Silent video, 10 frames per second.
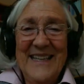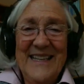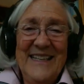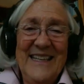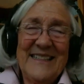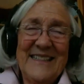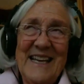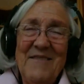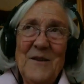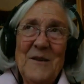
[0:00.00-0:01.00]
Yes, I've
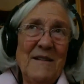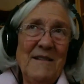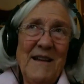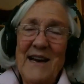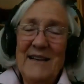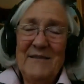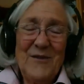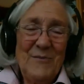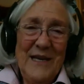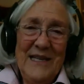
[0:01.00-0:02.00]
learned a lot from
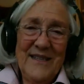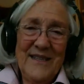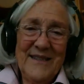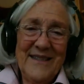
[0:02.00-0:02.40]
patients.